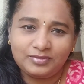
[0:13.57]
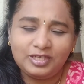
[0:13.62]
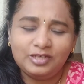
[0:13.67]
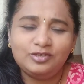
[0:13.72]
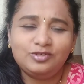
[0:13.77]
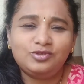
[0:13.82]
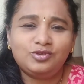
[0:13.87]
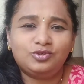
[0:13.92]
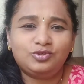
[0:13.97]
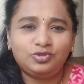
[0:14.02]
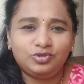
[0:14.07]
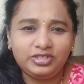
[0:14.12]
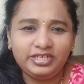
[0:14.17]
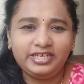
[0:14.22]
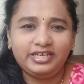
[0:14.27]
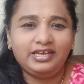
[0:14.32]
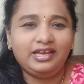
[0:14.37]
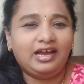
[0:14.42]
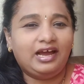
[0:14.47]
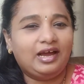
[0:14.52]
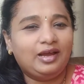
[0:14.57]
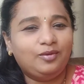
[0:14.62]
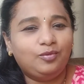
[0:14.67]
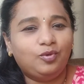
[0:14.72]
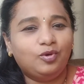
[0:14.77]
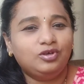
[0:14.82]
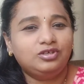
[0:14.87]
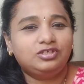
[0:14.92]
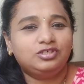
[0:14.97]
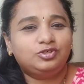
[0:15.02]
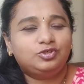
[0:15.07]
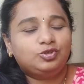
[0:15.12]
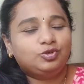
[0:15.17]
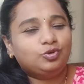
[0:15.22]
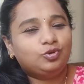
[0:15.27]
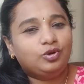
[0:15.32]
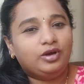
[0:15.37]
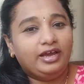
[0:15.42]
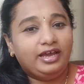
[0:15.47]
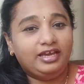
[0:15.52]
So today I wanted
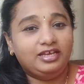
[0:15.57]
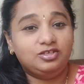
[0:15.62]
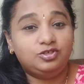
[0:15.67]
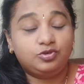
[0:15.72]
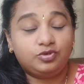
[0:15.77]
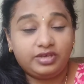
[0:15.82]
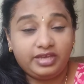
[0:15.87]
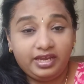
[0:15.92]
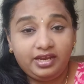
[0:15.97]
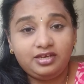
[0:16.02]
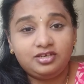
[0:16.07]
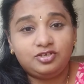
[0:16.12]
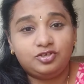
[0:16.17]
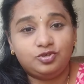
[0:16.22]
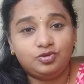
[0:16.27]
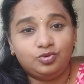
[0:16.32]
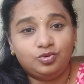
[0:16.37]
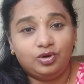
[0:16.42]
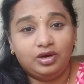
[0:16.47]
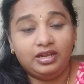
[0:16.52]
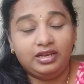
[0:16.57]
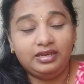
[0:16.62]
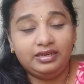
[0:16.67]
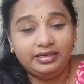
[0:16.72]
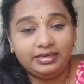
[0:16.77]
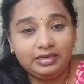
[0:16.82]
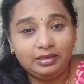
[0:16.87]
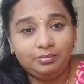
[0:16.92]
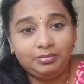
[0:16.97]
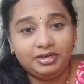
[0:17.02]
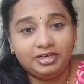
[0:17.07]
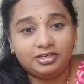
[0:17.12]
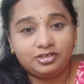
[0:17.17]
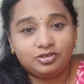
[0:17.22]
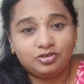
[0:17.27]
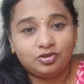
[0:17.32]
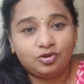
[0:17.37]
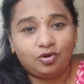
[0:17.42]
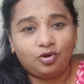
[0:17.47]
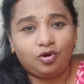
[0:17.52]
to educate you a little
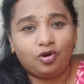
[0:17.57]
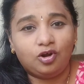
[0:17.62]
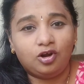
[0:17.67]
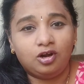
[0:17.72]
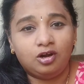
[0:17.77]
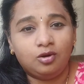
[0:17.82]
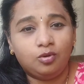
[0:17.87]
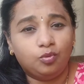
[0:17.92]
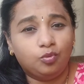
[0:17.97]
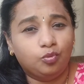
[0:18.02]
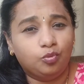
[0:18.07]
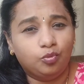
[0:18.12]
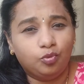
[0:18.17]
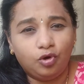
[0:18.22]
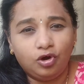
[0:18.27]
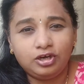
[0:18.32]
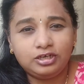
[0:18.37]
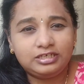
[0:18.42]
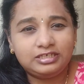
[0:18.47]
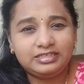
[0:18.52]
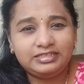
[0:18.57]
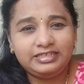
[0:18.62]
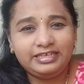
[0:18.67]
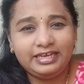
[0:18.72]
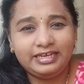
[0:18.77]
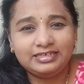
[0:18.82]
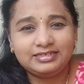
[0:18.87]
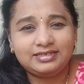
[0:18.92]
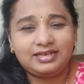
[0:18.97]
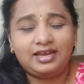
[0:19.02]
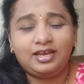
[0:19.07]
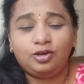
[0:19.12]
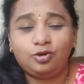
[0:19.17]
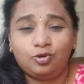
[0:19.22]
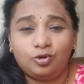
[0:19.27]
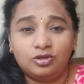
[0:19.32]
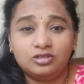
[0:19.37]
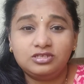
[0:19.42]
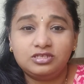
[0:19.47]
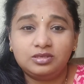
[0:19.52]
bit on what the entire
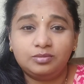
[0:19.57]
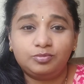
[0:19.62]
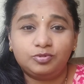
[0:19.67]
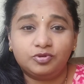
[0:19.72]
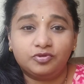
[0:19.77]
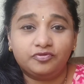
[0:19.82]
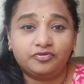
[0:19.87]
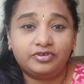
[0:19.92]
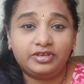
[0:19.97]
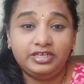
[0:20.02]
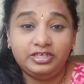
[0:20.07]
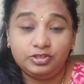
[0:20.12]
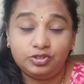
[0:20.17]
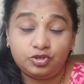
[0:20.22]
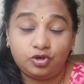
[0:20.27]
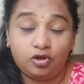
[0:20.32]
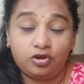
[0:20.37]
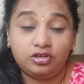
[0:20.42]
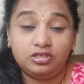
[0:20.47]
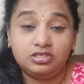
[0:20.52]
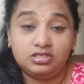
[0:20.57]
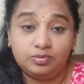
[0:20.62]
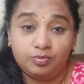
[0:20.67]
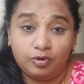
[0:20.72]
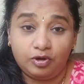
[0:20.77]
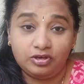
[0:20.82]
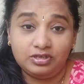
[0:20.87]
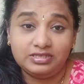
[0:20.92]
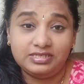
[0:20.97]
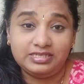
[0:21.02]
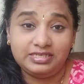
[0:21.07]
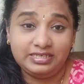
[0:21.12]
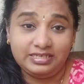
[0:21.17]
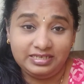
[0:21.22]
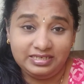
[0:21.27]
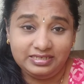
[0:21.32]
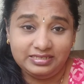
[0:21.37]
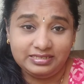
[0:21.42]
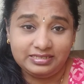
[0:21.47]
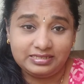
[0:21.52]
concept of insurance policy
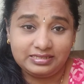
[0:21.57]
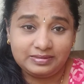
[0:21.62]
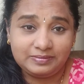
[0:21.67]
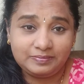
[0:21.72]
is.